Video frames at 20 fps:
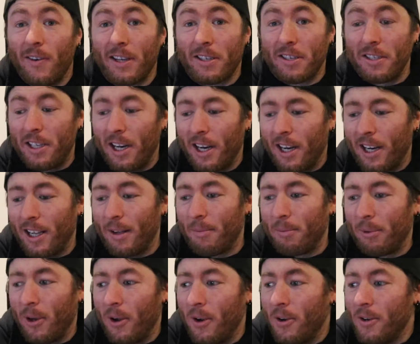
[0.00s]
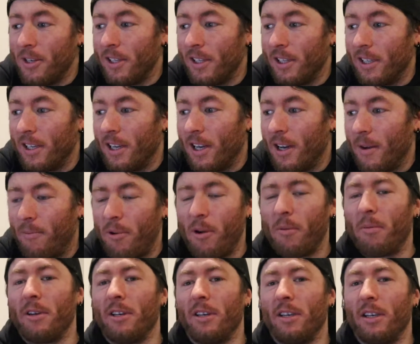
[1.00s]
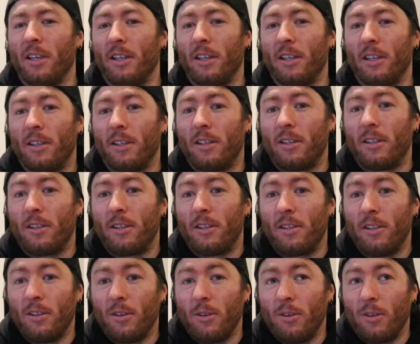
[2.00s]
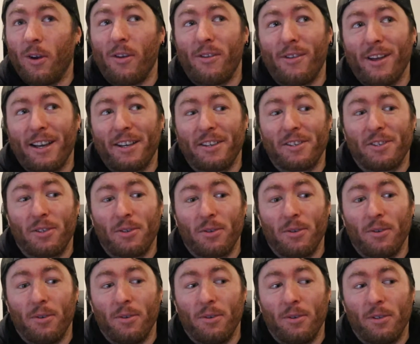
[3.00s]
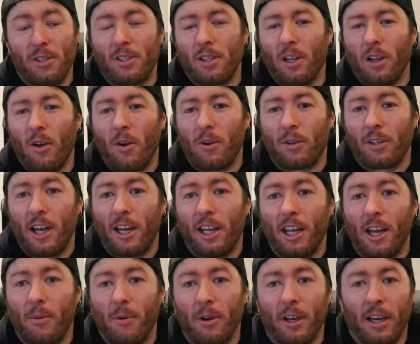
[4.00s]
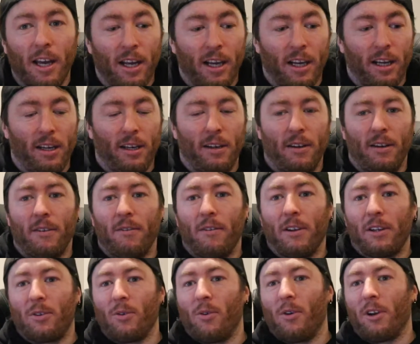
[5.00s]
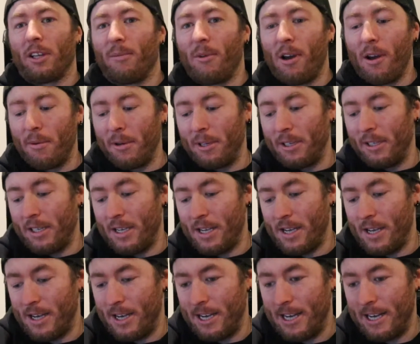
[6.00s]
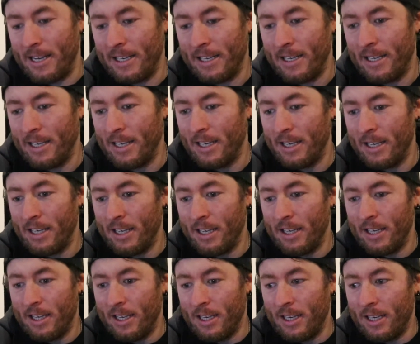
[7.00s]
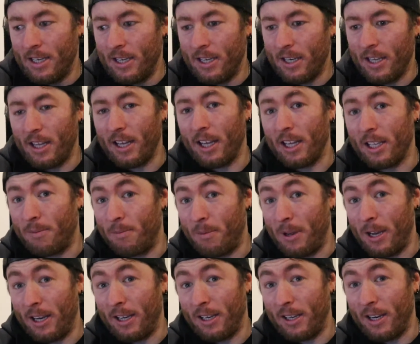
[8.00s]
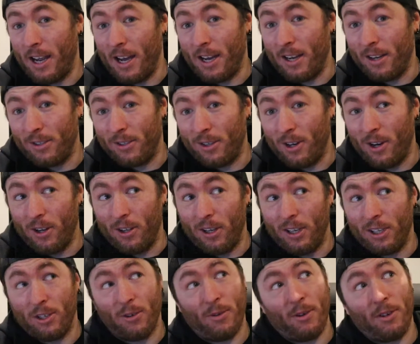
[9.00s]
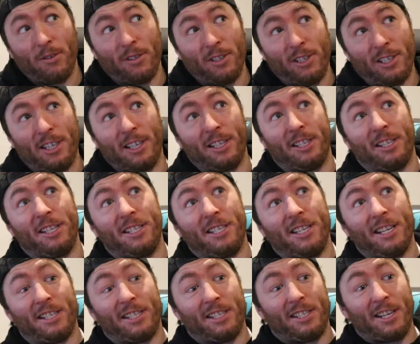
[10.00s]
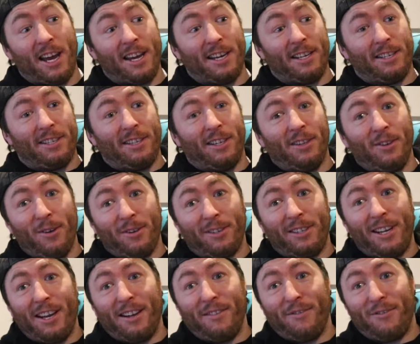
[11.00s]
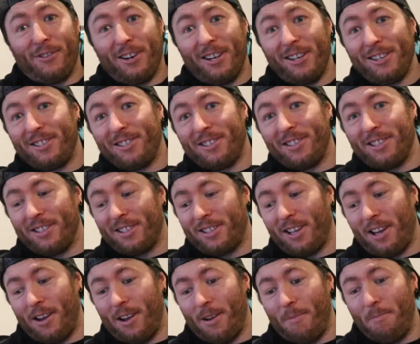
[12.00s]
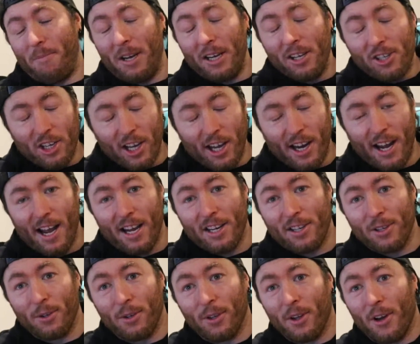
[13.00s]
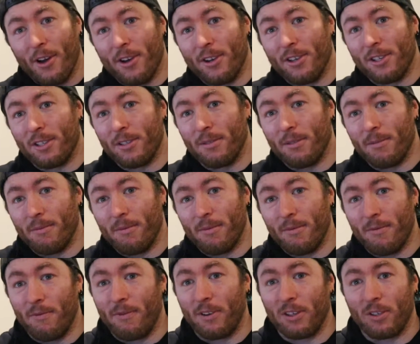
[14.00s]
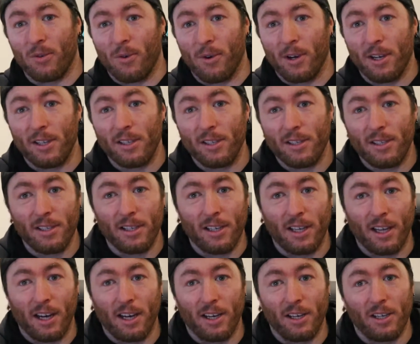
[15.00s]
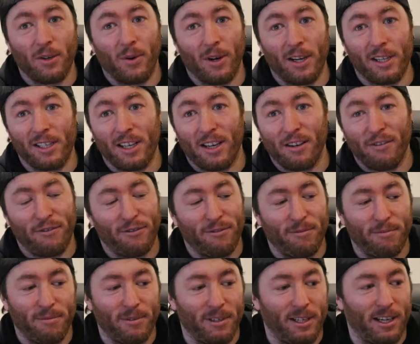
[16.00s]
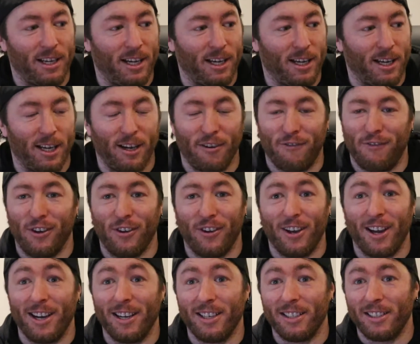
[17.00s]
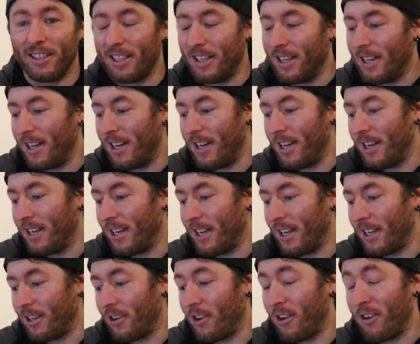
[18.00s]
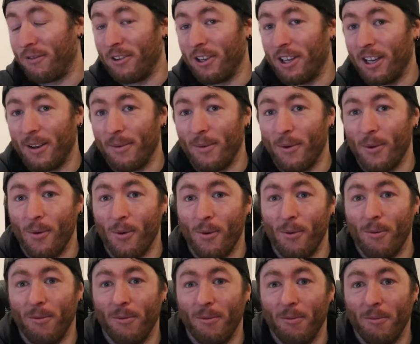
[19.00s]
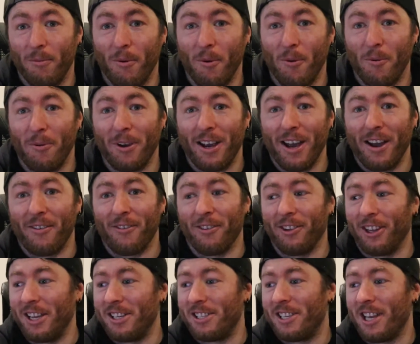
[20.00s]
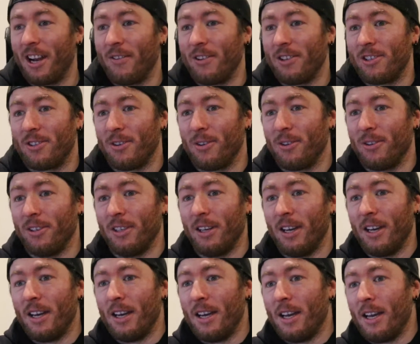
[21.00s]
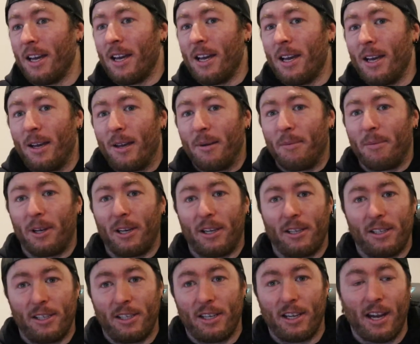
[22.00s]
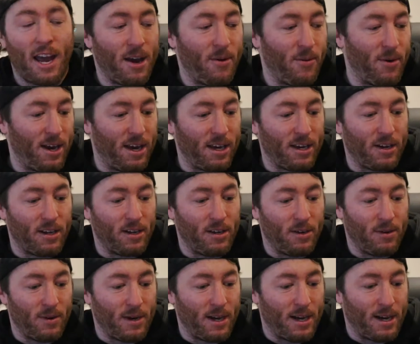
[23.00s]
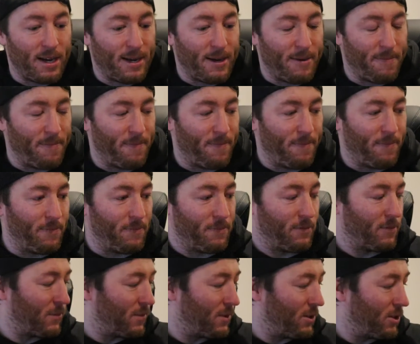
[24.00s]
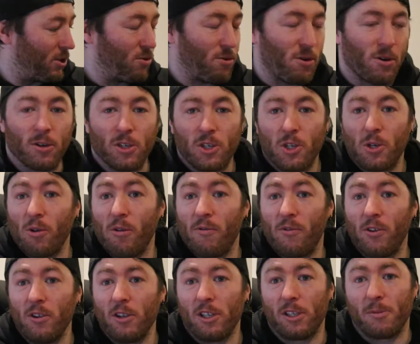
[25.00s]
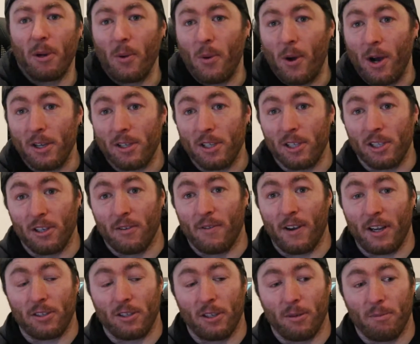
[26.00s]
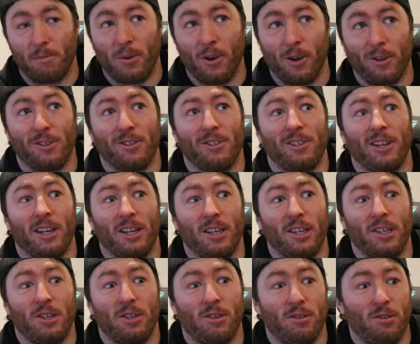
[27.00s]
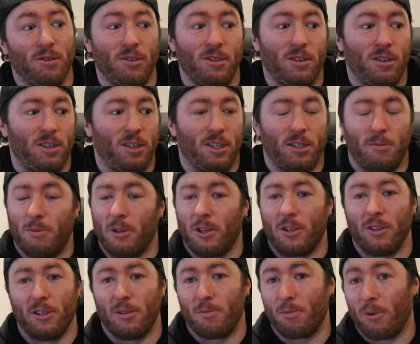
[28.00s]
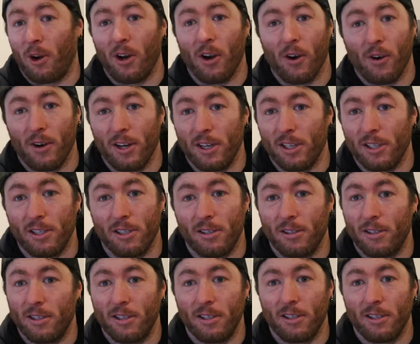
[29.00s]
I've actually done an upload. Probably no thanks to just the lockdown that we're getting in Victoria at the moment. I think it's been now totally 266 days in lockdown for us. So a big shout out to all those Victorians that are doing it tough. I feel ya, and hopefully we'll get released out of it soon. But today we're going to do a shoe review. It's been a while since I've actually purchased any shoes, just because priorities,